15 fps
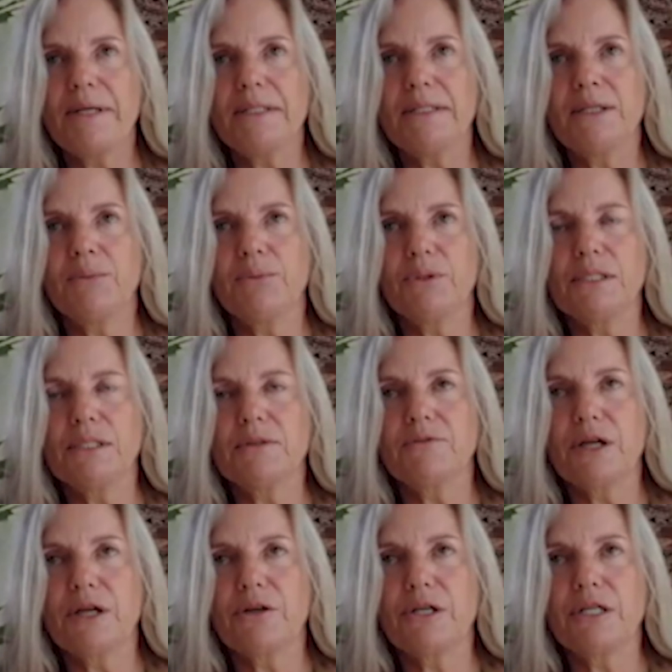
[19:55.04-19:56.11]
But it was
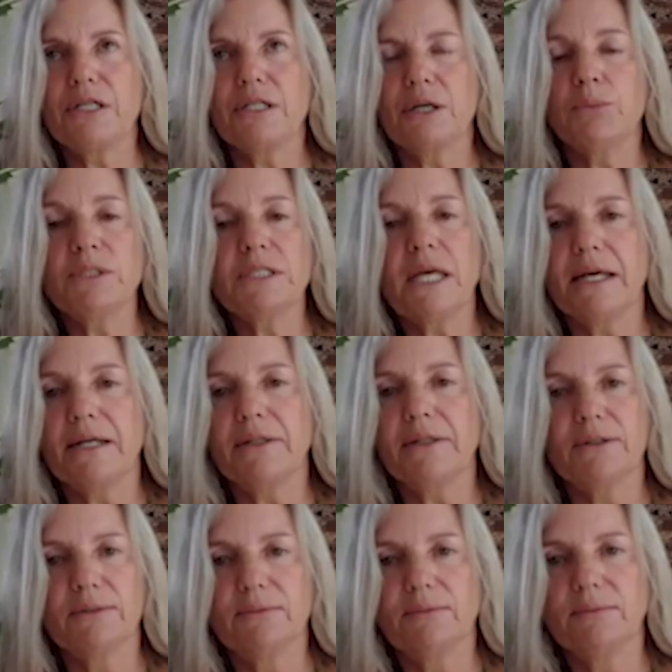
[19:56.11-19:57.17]

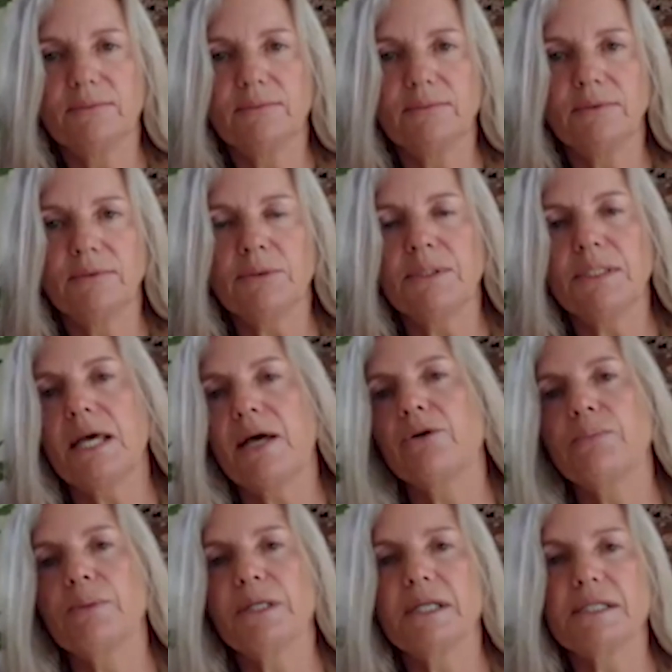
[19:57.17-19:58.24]
hell. It was
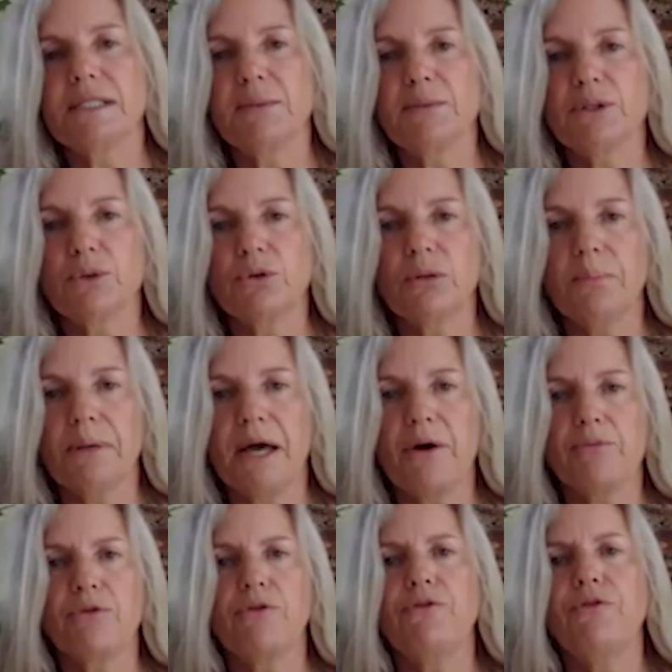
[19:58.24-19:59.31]
hell because he was all
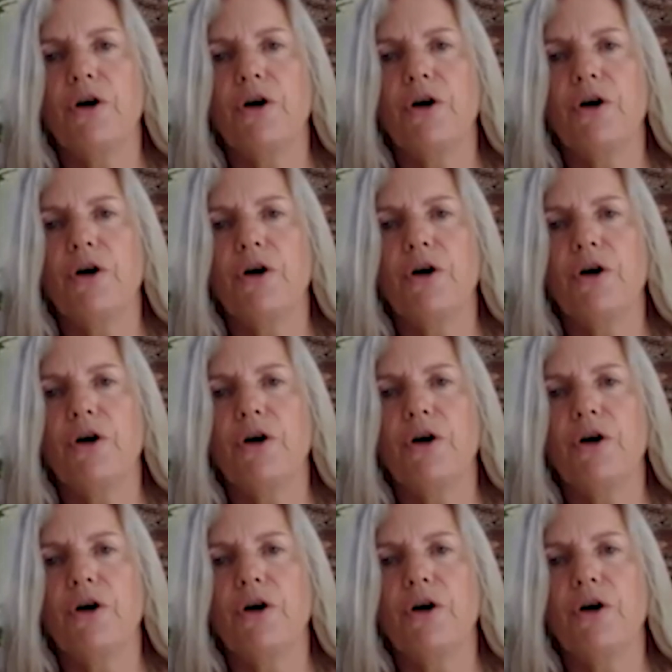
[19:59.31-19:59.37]
about